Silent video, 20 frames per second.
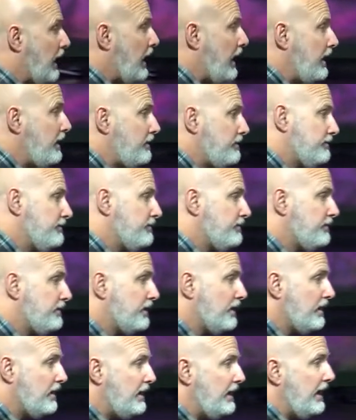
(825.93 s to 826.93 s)
die.
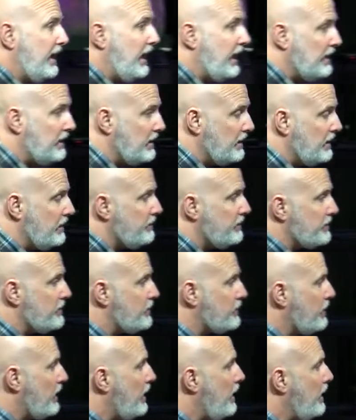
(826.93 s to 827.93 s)
He didn't even
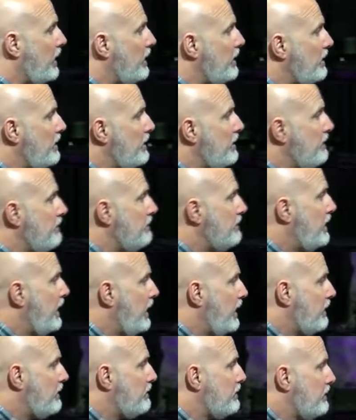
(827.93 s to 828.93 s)
say
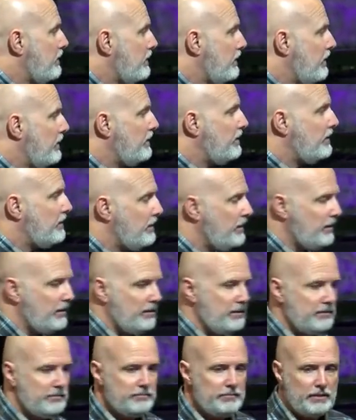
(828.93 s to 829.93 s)
that,
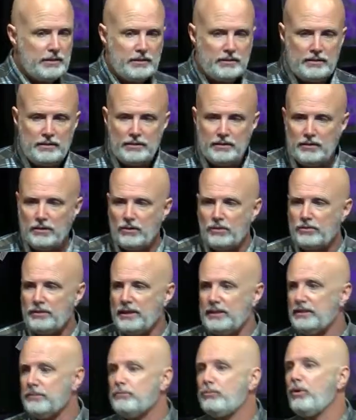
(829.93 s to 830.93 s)
uh, um, you know,
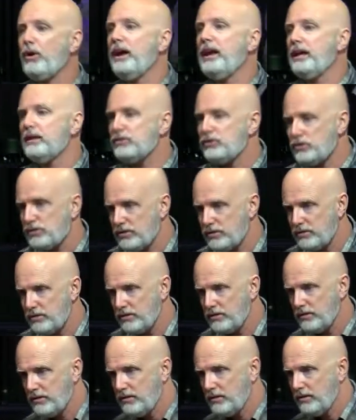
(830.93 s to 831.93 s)
that the branch
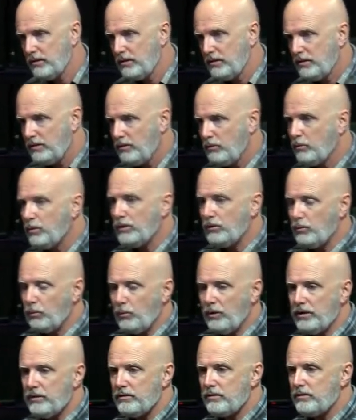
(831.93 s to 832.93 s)
wouldn't
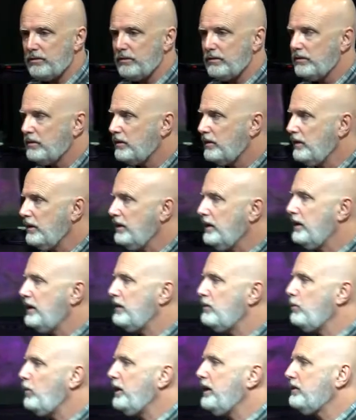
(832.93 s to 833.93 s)
wither.
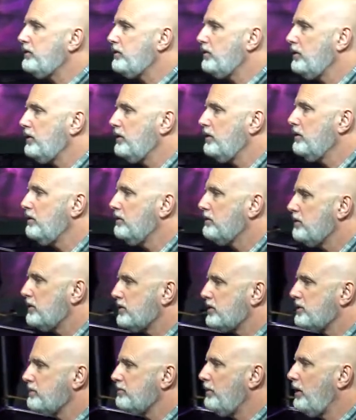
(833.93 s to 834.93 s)
He went to
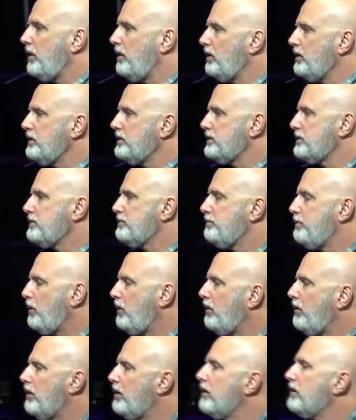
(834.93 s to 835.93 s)
the smallest
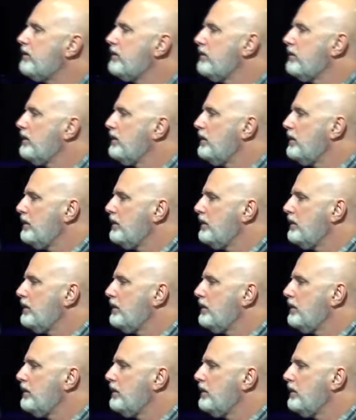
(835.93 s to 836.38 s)
part